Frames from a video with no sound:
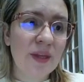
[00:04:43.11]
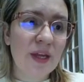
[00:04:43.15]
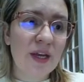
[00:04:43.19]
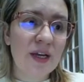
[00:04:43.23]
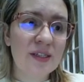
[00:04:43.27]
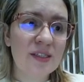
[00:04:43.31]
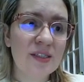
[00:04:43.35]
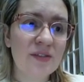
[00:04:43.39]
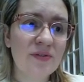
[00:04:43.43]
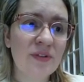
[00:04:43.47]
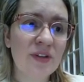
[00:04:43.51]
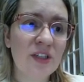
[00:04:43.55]

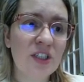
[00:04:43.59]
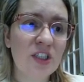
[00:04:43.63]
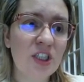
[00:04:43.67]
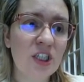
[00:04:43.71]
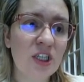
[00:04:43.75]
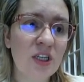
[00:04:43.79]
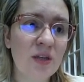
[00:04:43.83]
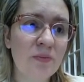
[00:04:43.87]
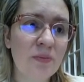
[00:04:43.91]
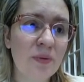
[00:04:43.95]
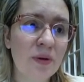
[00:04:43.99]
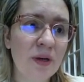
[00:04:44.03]

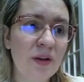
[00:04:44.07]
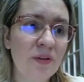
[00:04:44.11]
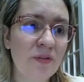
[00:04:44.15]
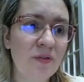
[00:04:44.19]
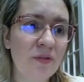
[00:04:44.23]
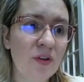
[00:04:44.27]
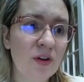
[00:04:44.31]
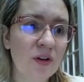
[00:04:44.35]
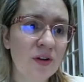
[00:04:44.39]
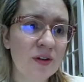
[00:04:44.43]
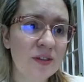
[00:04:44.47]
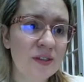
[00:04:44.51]
SVG, but
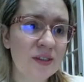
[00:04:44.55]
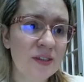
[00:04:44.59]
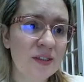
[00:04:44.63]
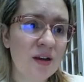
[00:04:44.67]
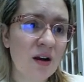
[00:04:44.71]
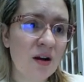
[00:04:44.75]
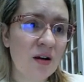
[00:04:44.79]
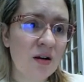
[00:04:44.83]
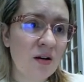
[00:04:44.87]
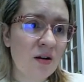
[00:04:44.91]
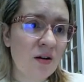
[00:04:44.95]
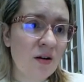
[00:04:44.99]
if you're
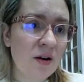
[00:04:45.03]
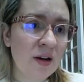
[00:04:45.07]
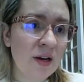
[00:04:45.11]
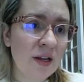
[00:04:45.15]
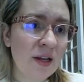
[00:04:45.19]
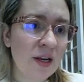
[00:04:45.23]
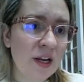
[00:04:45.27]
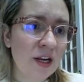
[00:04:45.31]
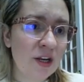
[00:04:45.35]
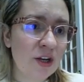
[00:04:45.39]
stuck on it